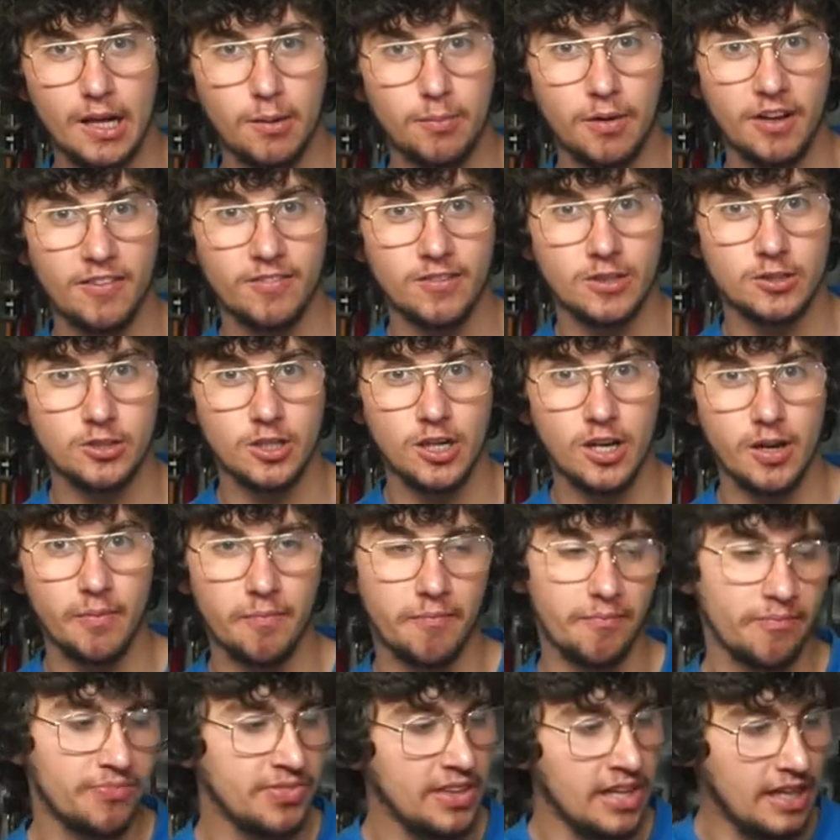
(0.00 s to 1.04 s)
above the
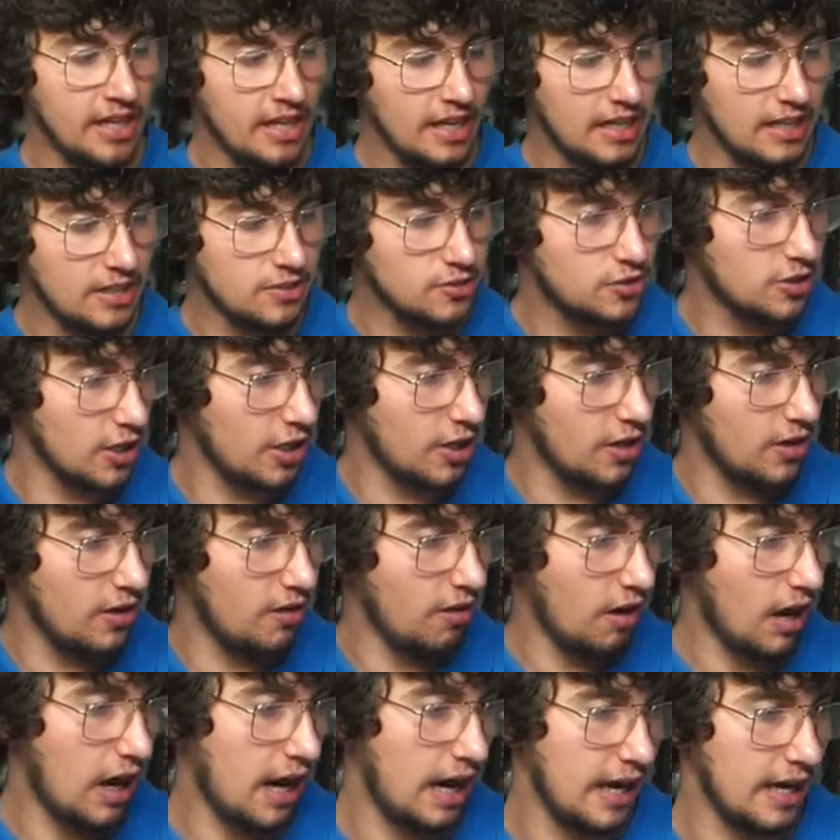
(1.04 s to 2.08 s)
top.
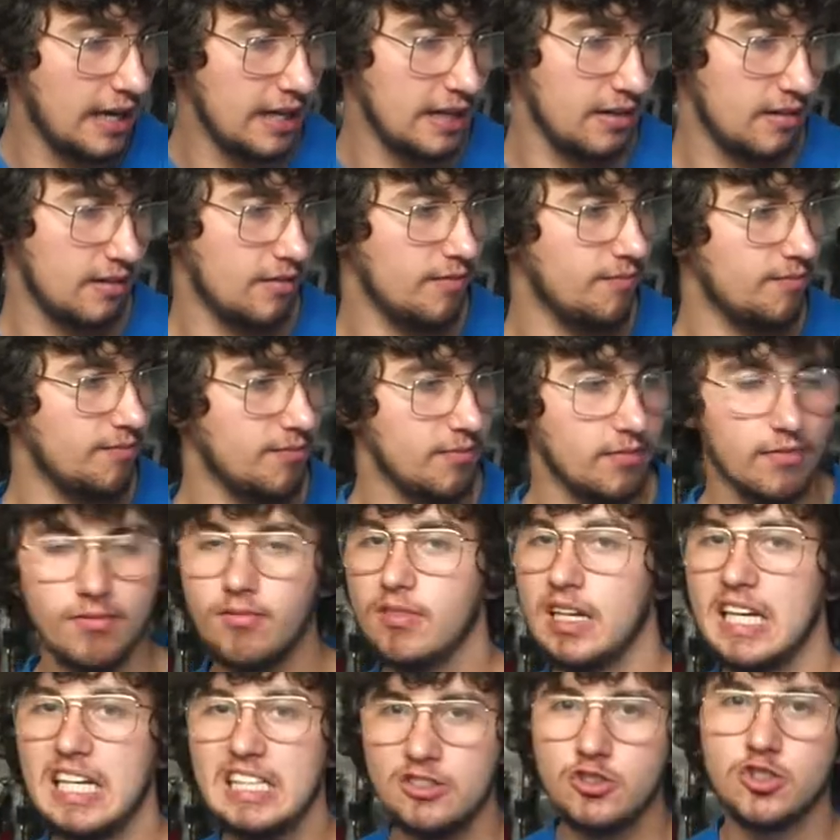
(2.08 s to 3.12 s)
So,
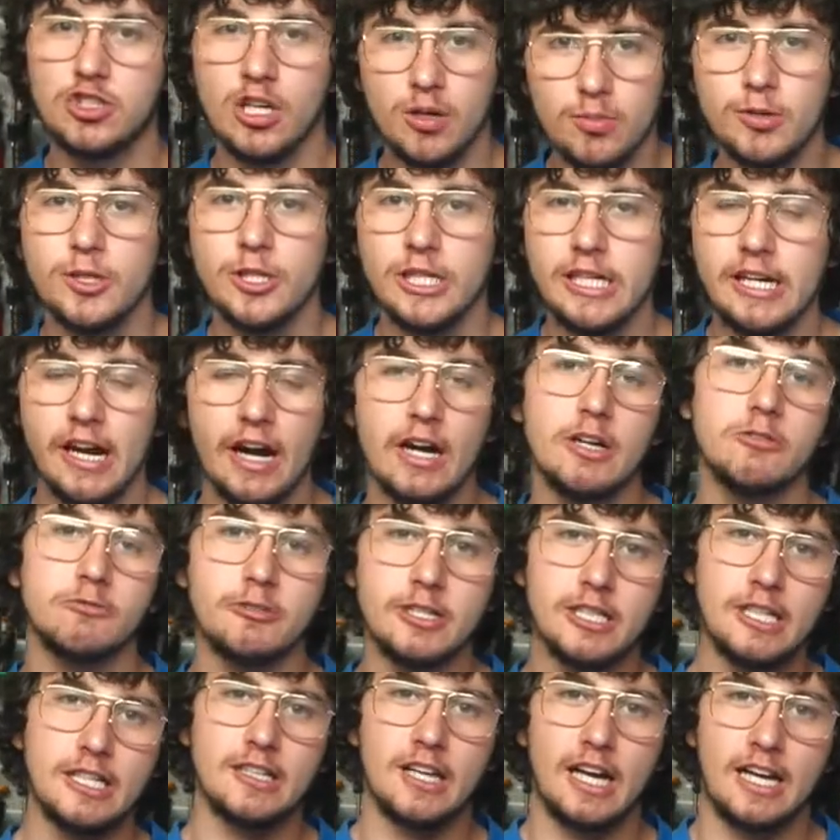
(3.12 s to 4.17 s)
in summary, I
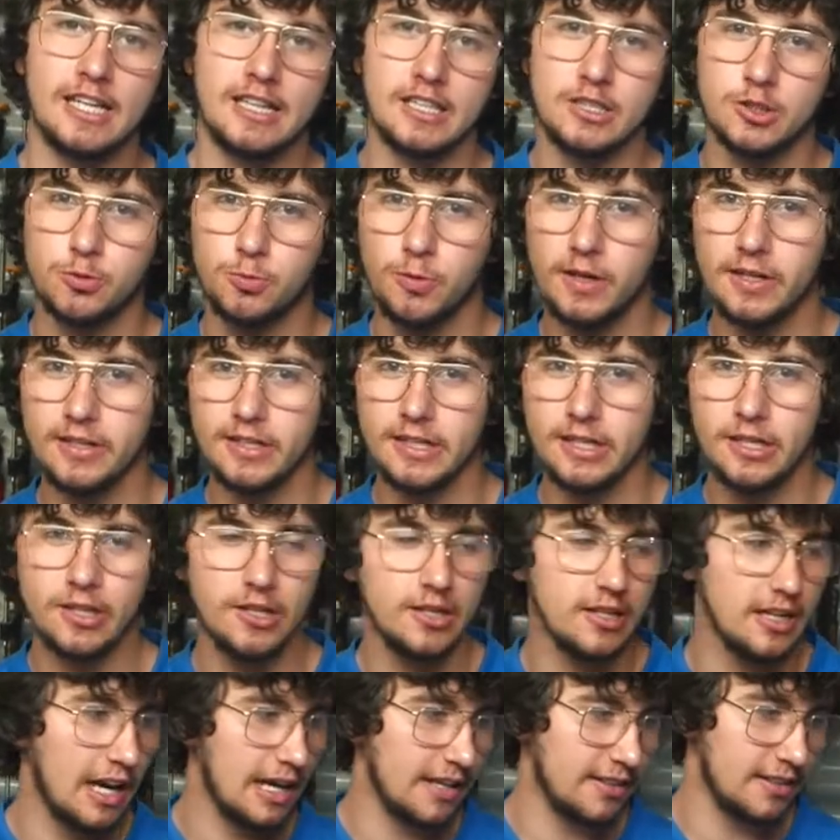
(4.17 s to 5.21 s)
really like this welding
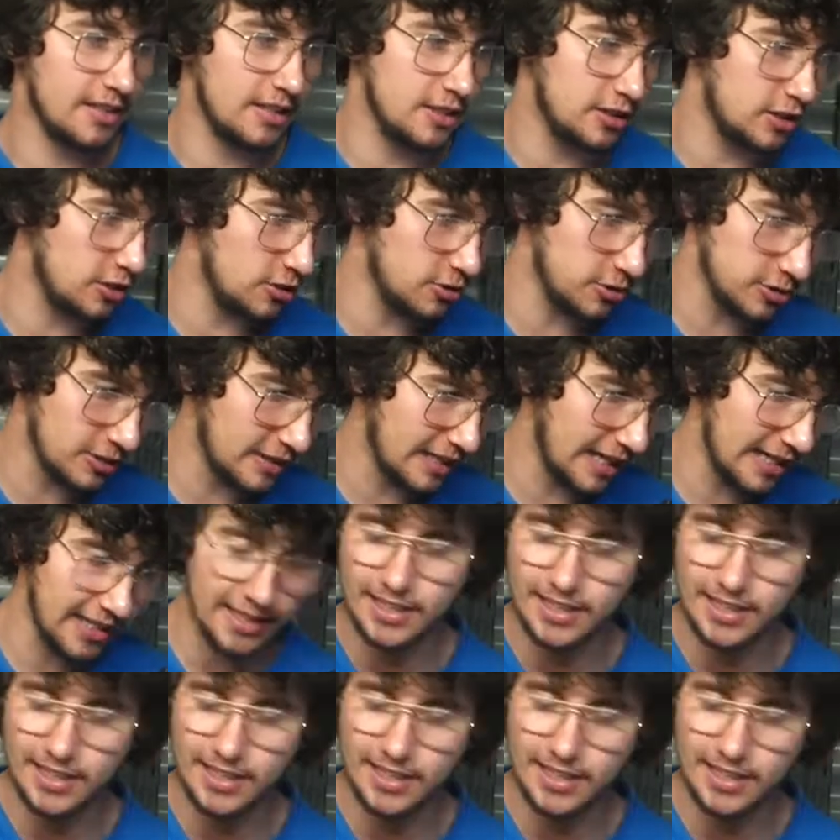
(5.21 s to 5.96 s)
hood. I think you should get